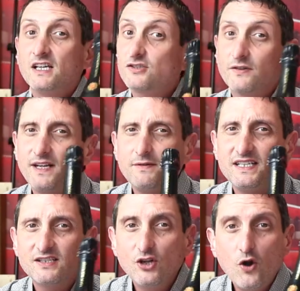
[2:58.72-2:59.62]
So there
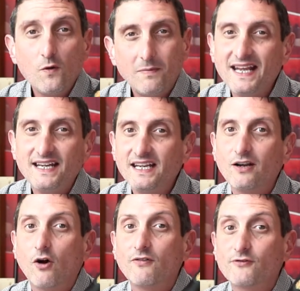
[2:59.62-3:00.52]
is no
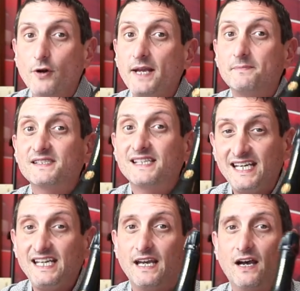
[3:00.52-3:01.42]
blending of grapes
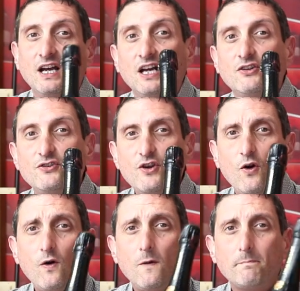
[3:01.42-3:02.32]
here.
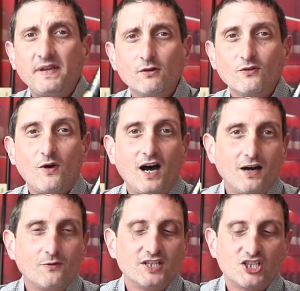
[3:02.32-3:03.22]
No Pinot
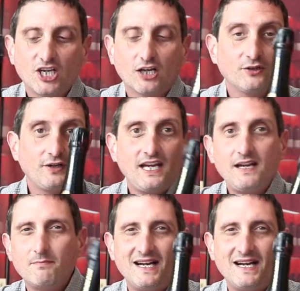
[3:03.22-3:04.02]
Noir with Chardonnay